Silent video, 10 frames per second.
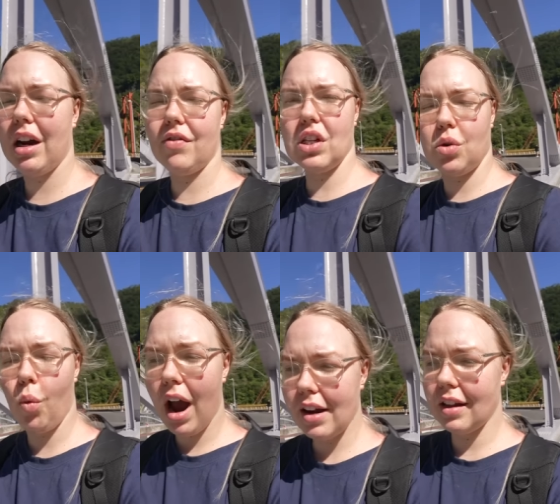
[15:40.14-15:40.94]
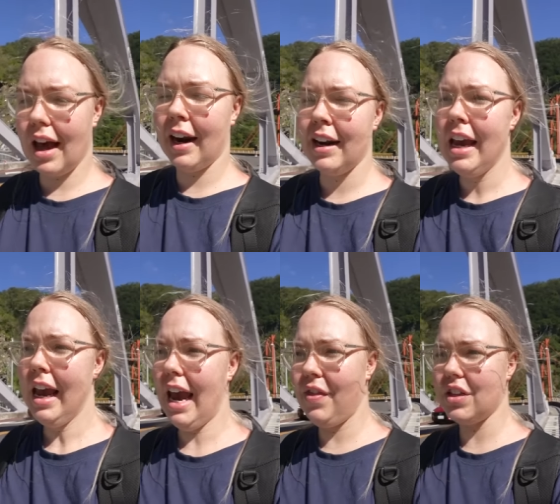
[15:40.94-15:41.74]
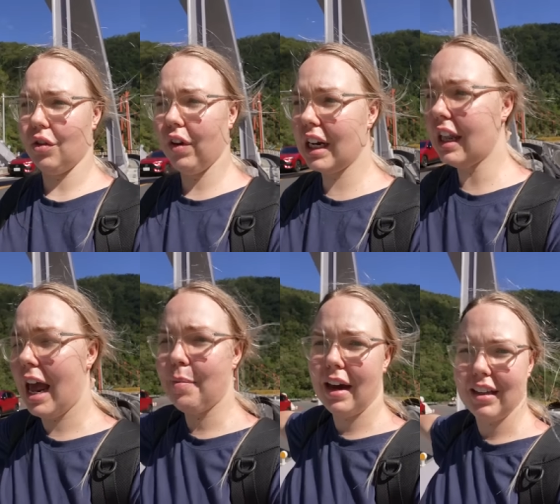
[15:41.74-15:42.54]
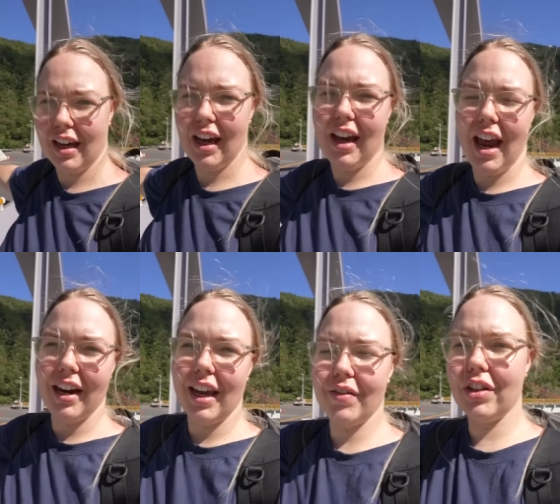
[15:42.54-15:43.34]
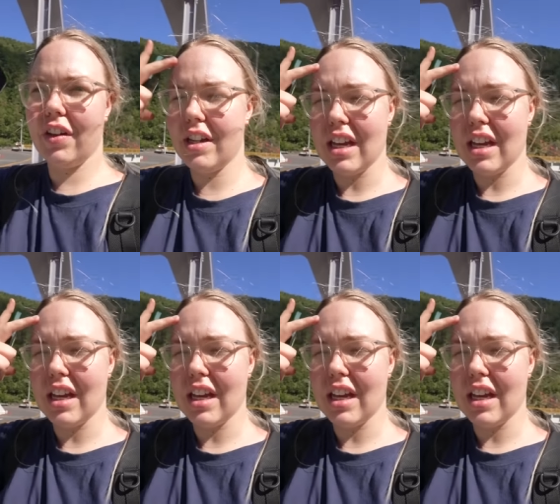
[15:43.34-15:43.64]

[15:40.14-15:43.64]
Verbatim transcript: if there's a white line and there's a red line back there. And even though there's